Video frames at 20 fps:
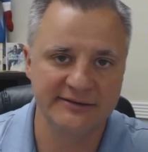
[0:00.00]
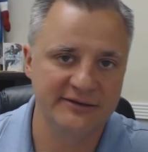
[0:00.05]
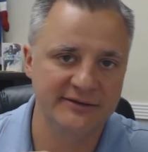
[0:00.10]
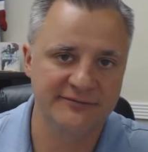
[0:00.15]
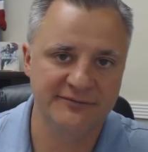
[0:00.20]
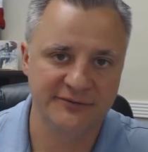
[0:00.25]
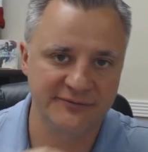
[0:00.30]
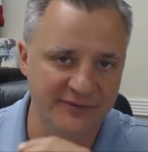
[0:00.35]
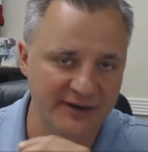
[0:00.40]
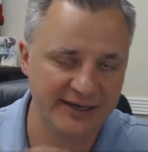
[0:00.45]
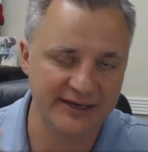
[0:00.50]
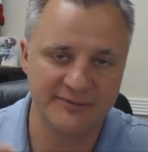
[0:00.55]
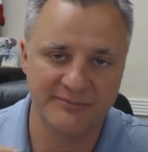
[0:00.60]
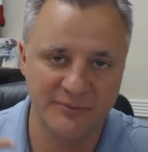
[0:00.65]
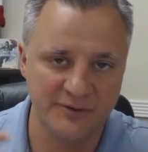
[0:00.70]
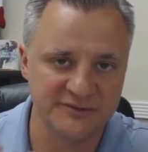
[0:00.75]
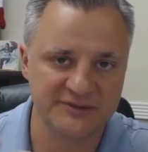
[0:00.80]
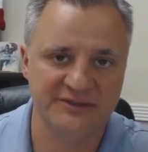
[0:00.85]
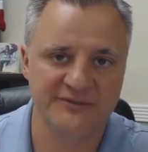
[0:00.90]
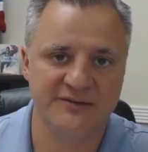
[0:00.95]
if you find a
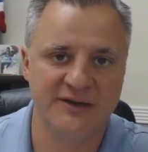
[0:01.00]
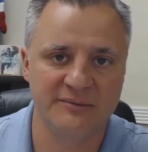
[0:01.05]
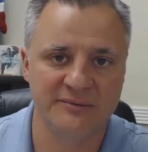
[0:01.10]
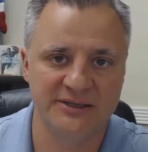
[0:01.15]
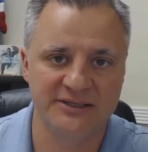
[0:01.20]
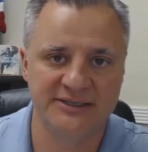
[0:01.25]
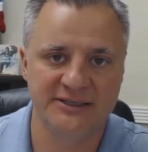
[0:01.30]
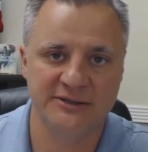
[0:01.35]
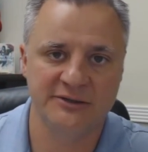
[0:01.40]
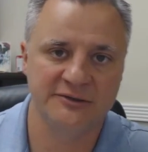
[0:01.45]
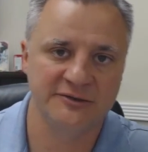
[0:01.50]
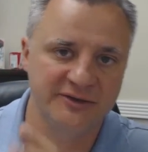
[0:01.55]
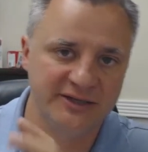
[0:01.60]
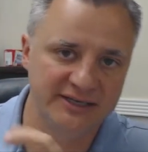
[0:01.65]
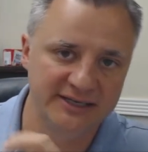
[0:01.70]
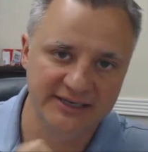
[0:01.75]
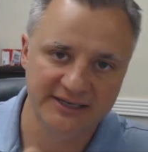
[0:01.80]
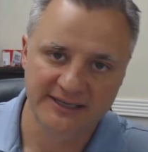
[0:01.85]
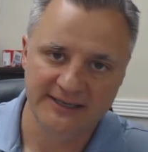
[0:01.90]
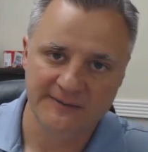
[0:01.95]
multifamily deal
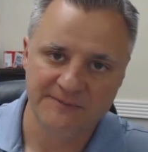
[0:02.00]
that